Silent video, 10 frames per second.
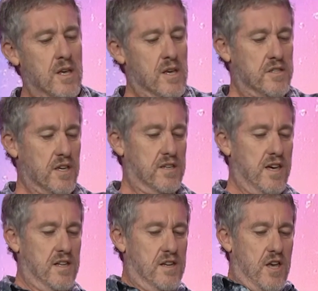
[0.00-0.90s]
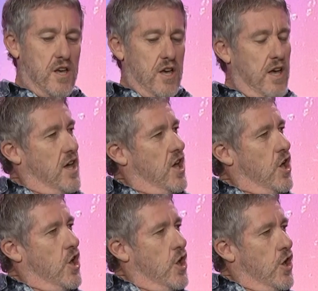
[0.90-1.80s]
Kian,
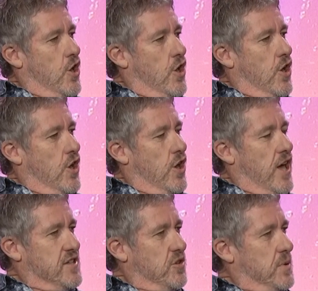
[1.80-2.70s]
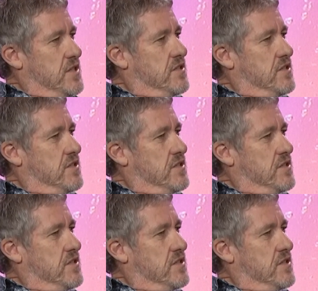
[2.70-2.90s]
how's your business